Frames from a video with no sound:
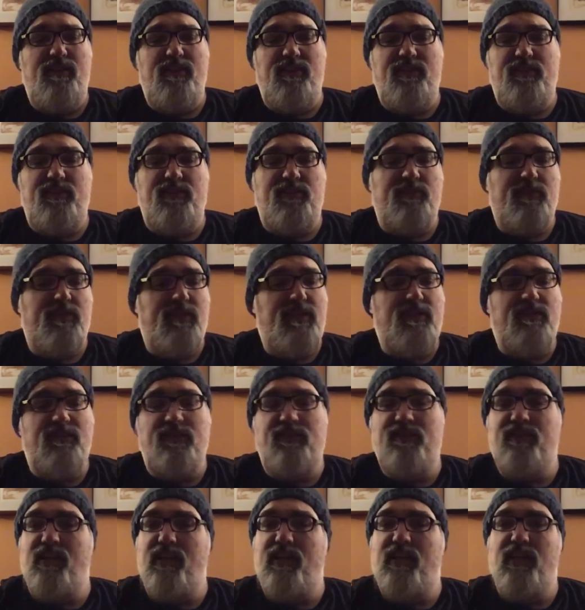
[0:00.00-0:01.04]
This is really
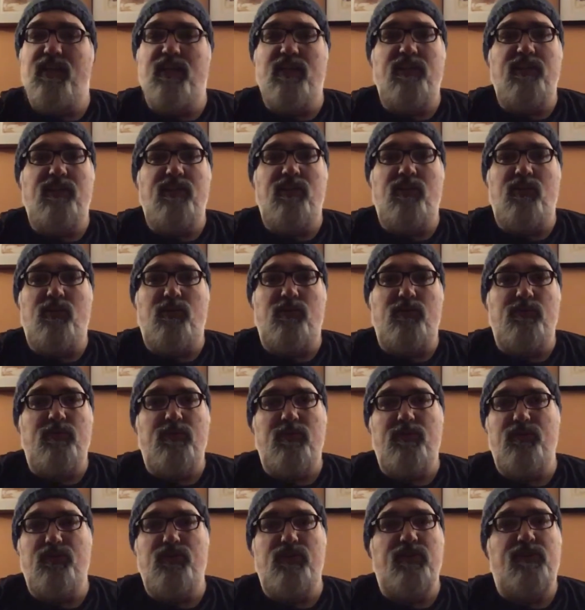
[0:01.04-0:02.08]
just taking, you know,
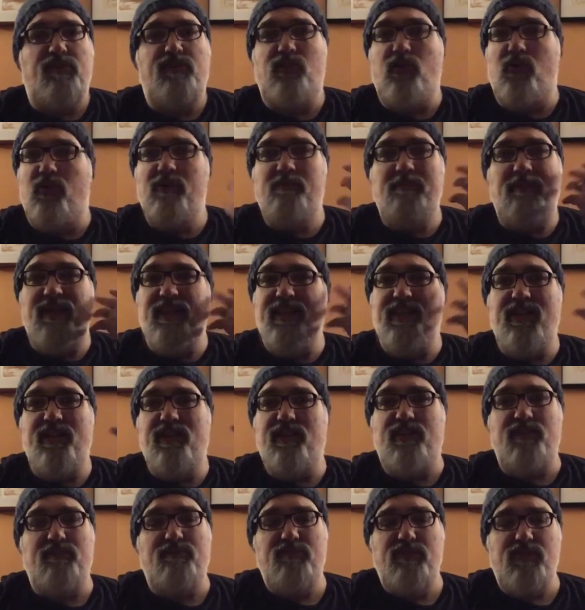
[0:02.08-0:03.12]
just going by
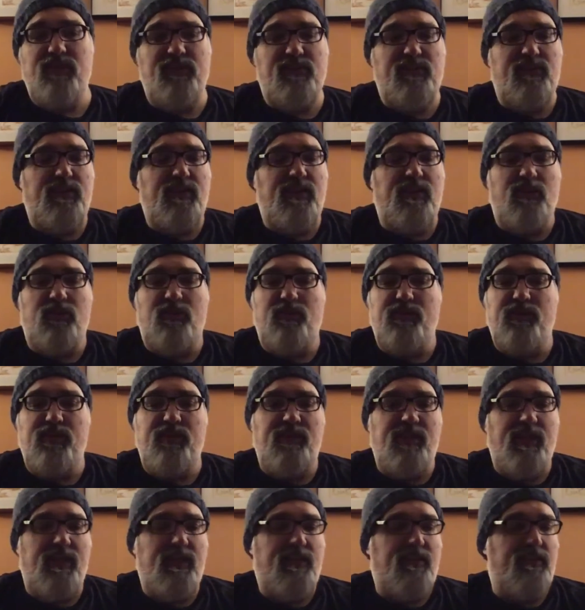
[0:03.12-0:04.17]
ear. Just, you know,
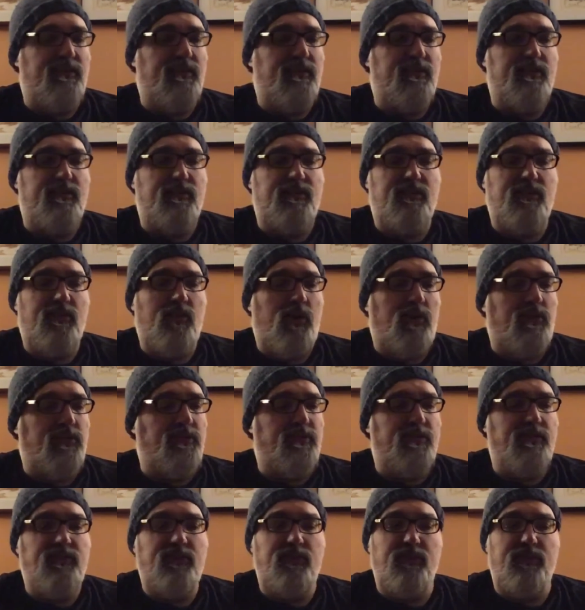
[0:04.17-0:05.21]
you take a
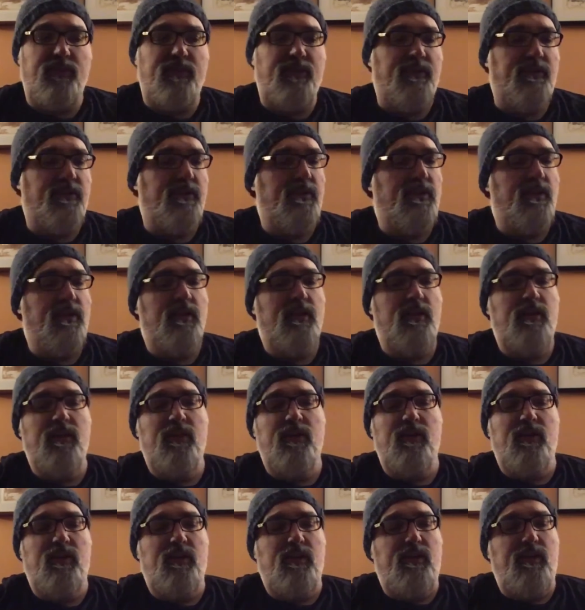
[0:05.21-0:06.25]
alternate tuning
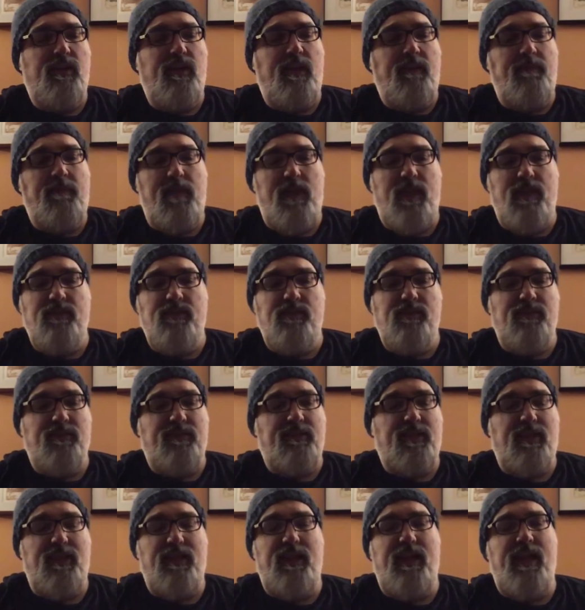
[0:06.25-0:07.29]
and then you
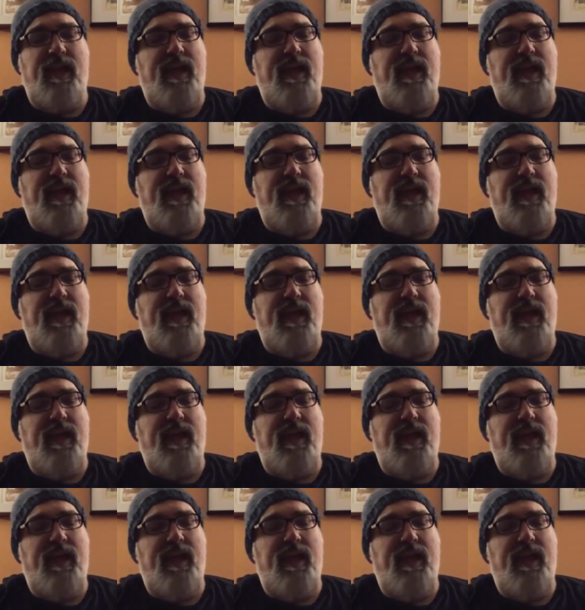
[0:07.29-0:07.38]
just kind of